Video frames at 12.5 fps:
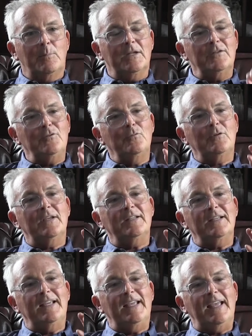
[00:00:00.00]
but you
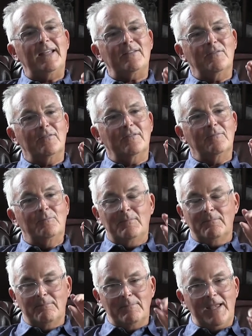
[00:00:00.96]
can get
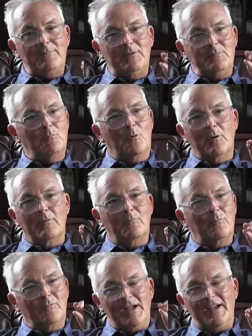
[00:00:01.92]
maybe more
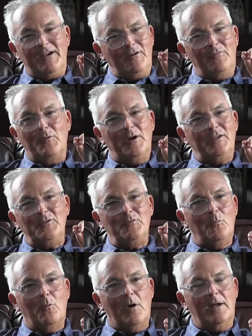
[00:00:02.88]
of what
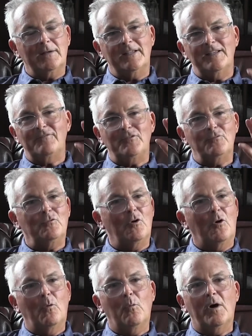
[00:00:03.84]
you want if you
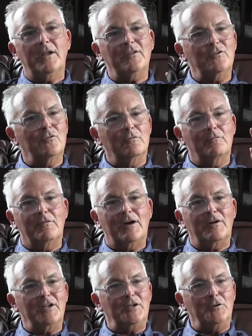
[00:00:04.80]
know what you're
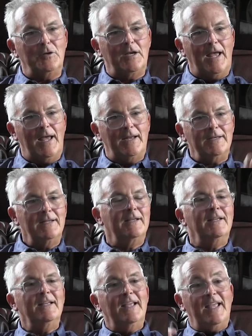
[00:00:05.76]
very good at
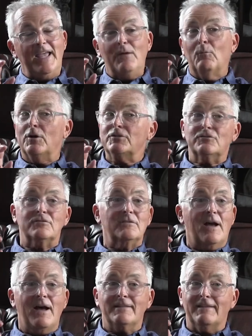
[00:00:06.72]
mm. and what you're
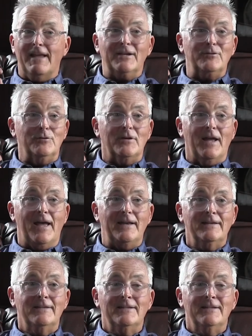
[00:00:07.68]
not that good at.